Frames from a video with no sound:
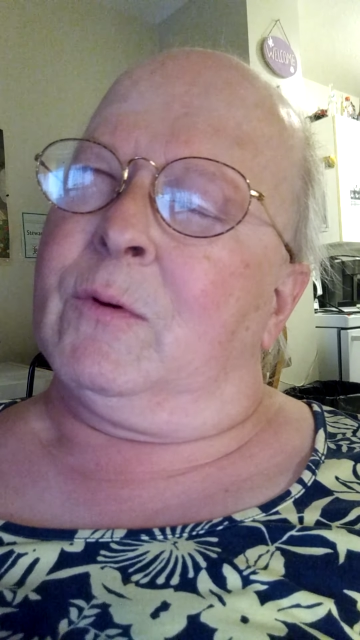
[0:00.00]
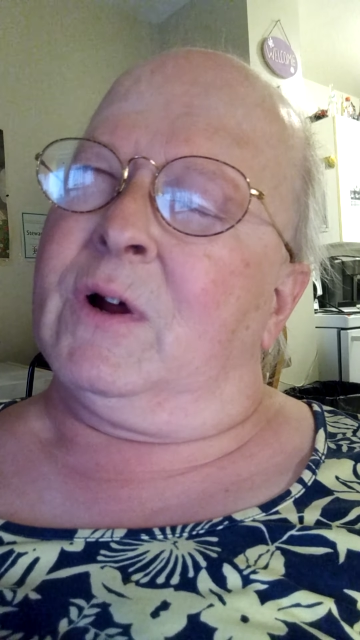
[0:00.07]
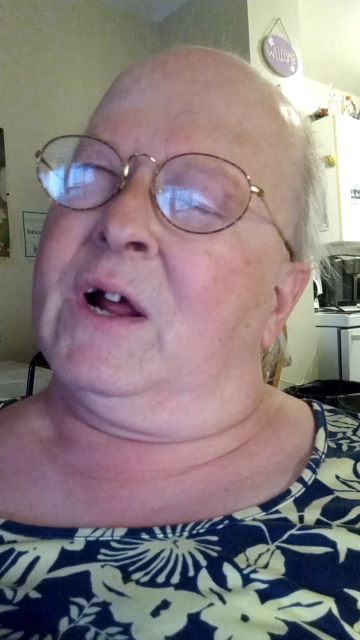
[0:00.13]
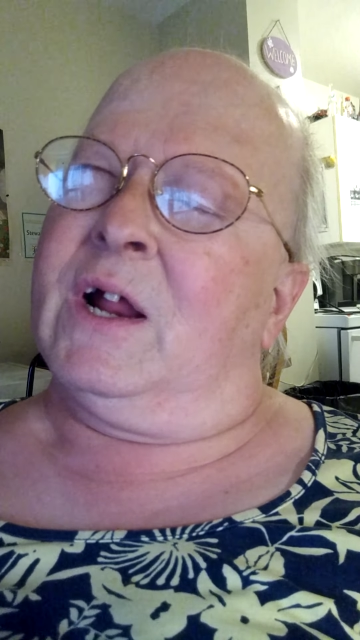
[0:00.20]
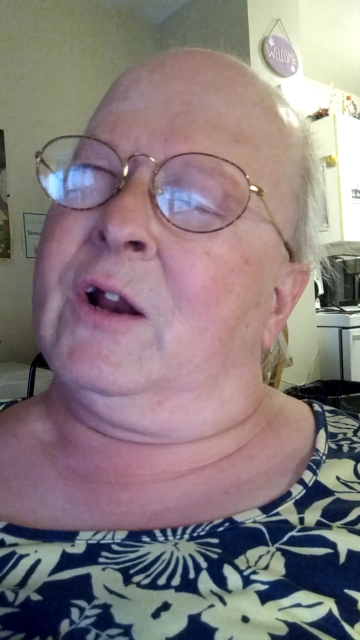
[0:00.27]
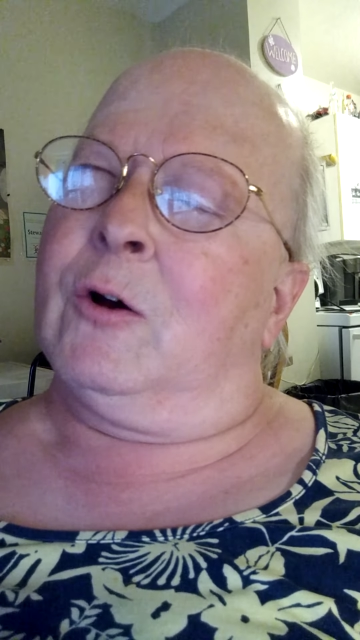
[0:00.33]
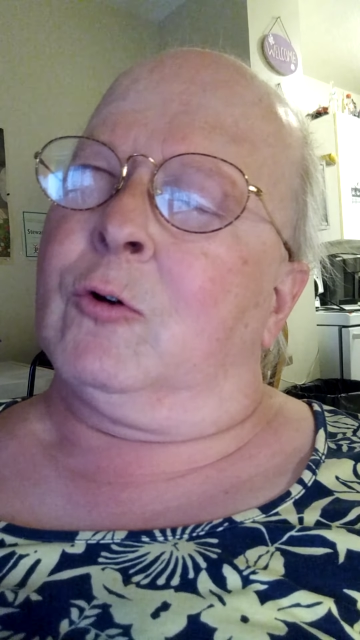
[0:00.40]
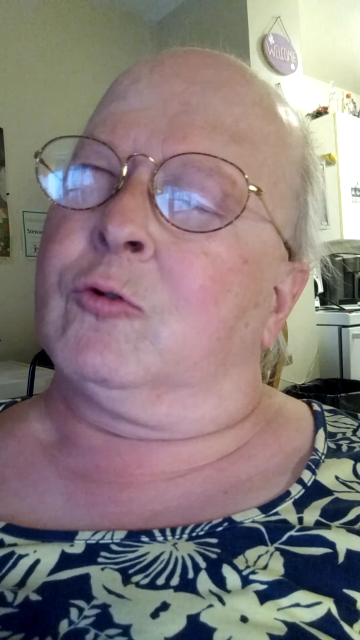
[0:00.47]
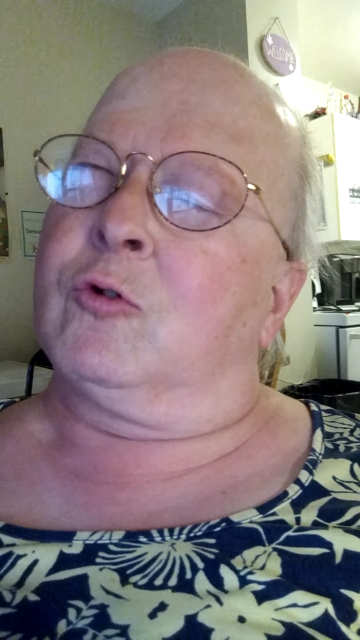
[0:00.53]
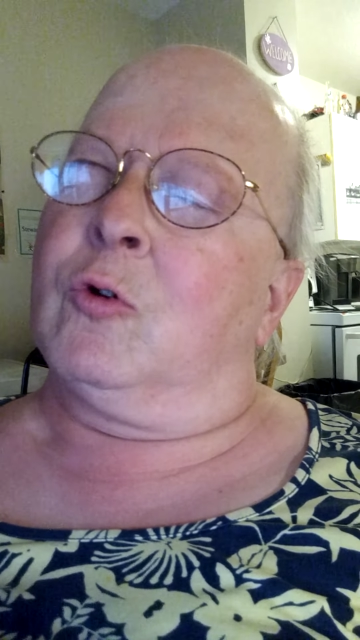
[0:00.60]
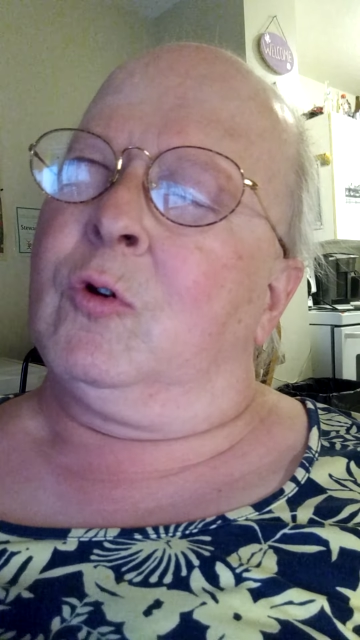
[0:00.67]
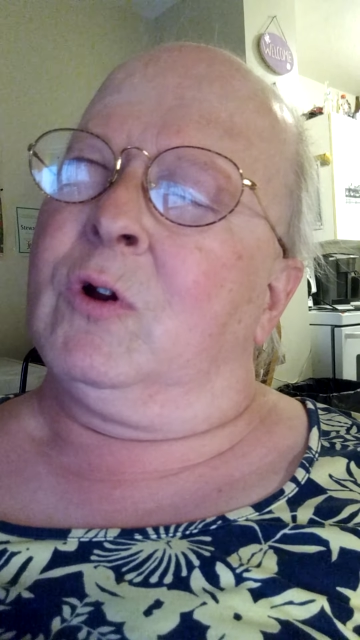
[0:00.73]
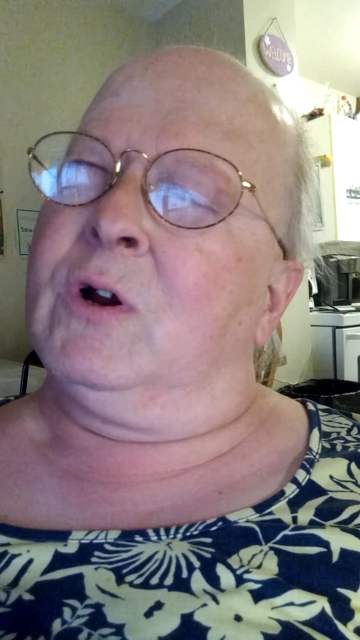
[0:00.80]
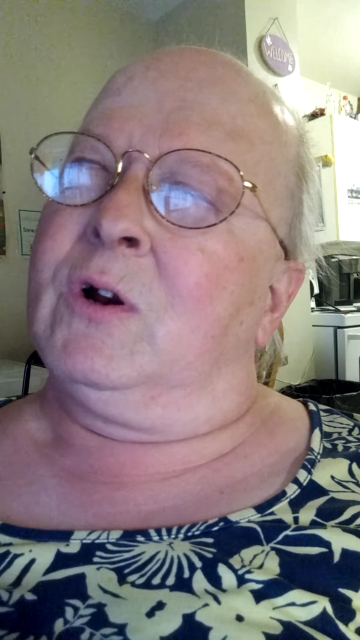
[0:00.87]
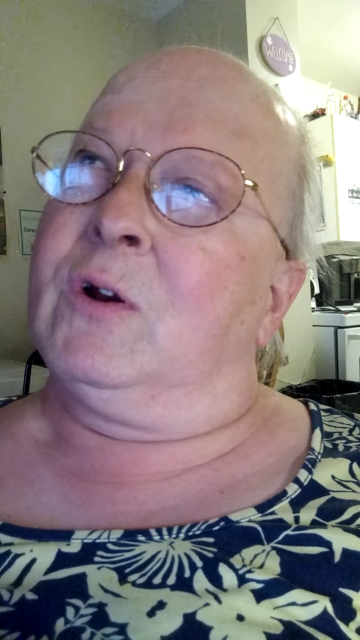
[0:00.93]
and also
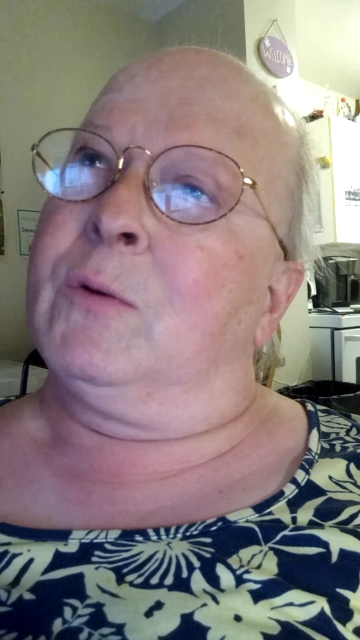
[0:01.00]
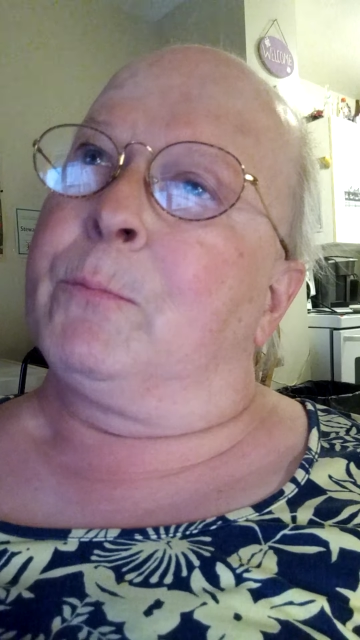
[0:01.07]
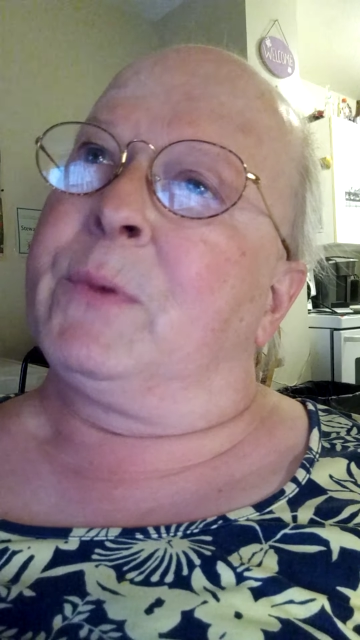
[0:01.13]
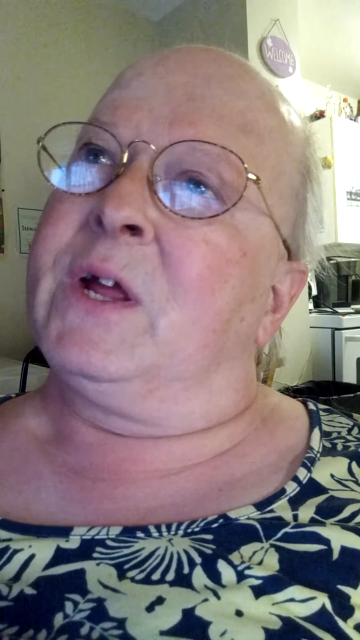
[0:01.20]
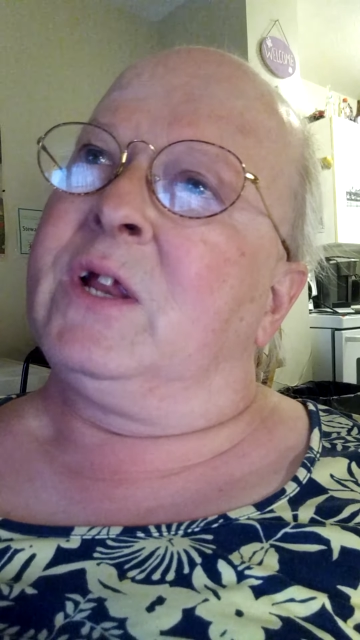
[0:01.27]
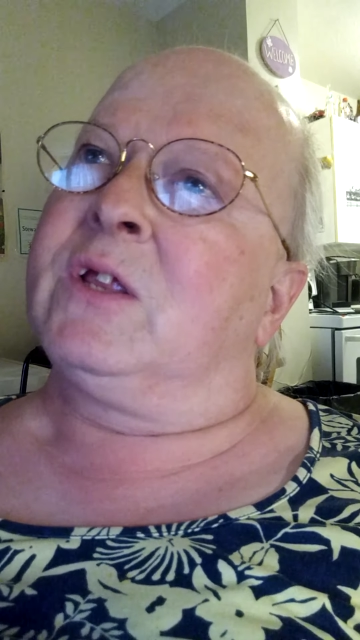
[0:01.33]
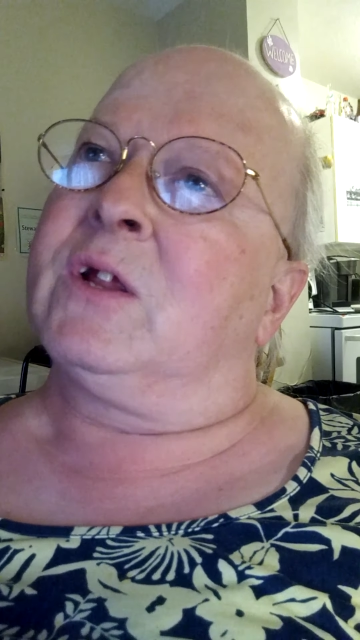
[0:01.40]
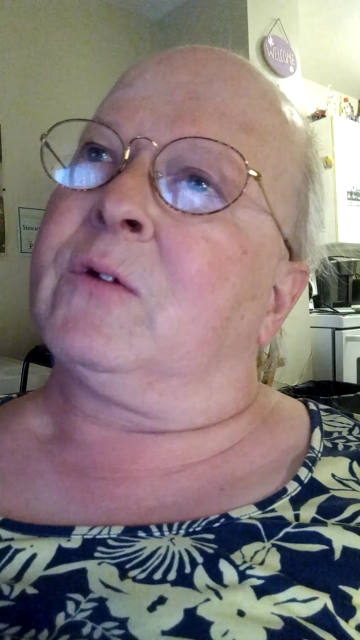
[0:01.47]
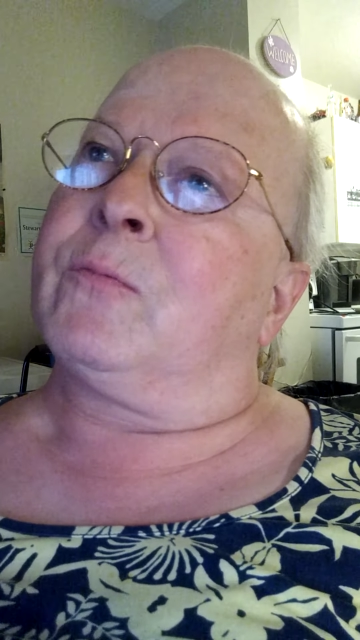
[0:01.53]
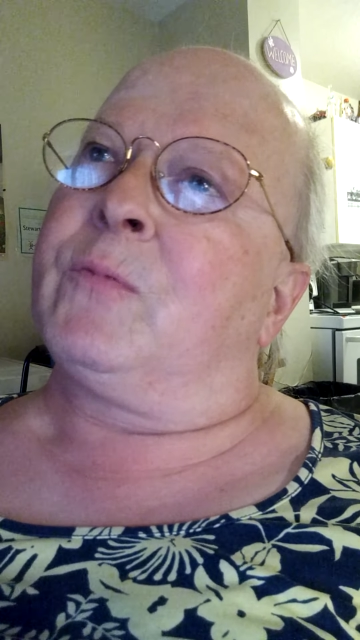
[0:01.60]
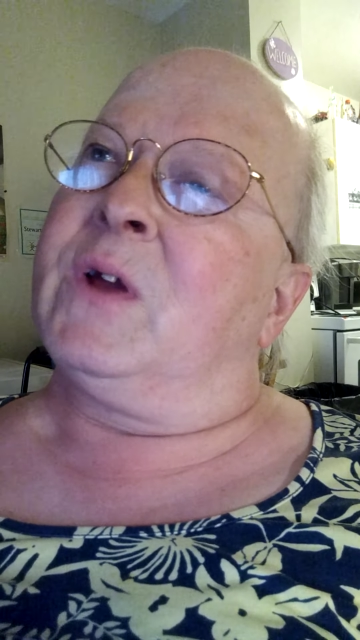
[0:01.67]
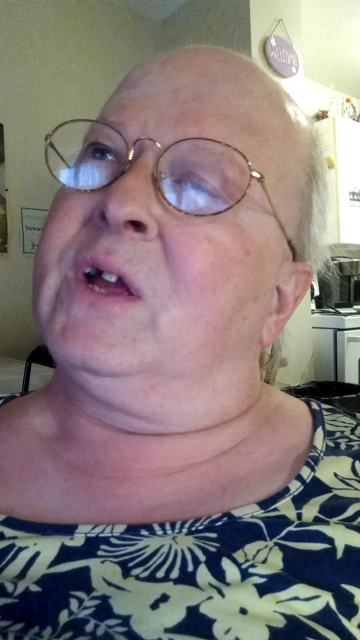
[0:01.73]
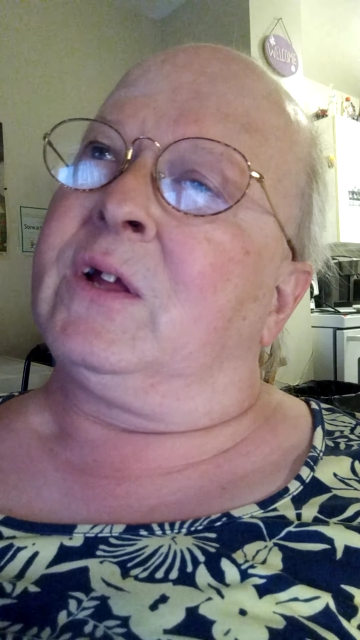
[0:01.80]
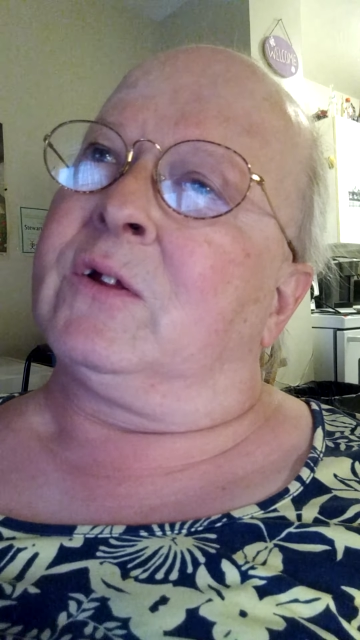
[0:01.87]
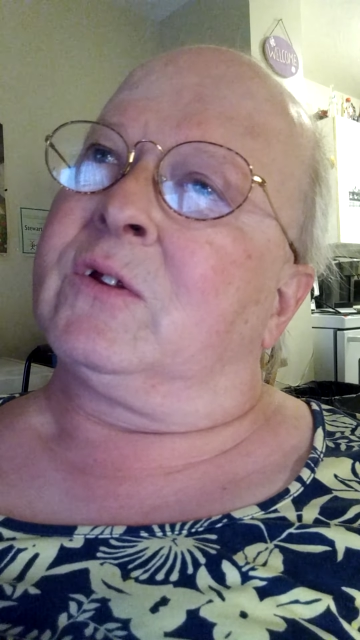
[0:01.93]
learn the basic
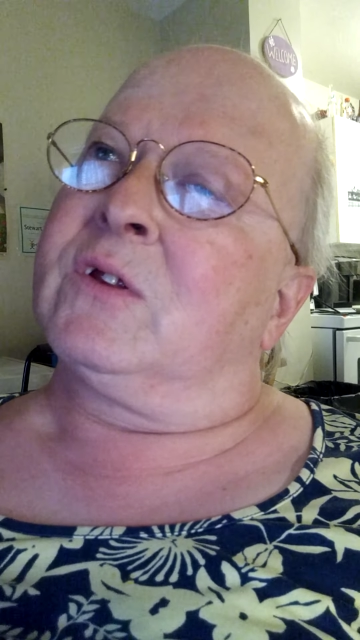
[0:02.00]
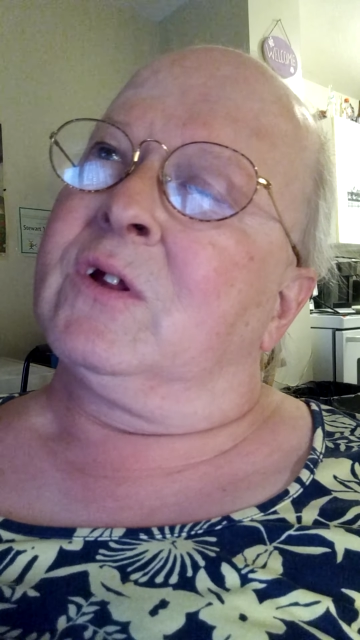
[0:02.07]
things.